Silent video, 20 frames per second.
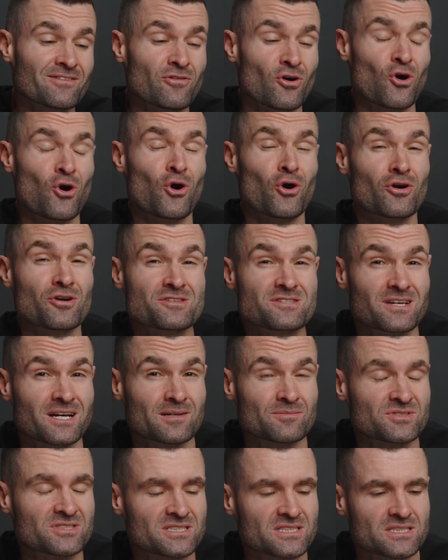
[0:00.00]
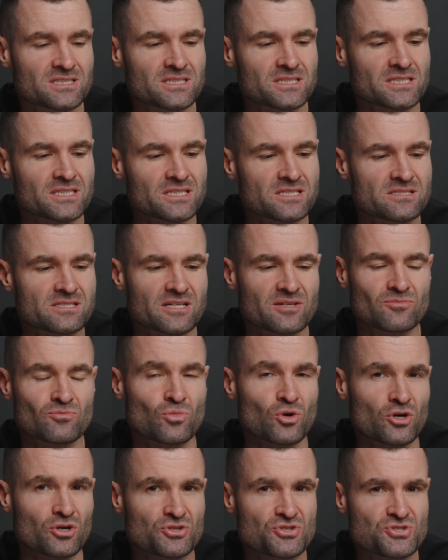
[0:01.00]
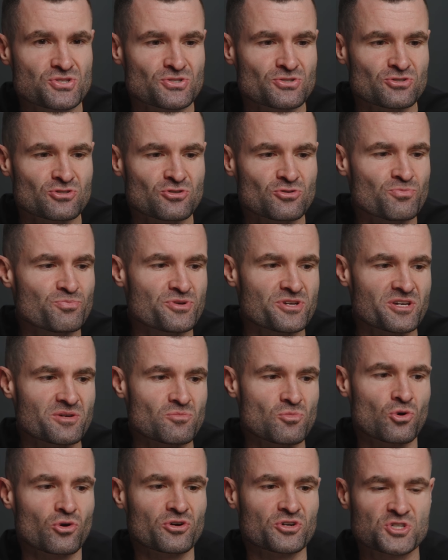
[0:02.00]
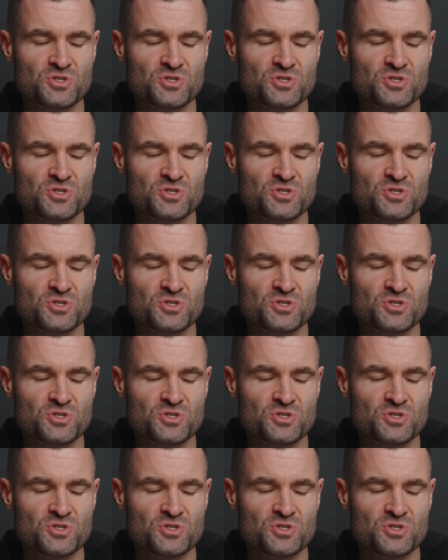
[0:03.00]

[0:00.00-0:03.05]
A hard time seeing the E10 Mark II being more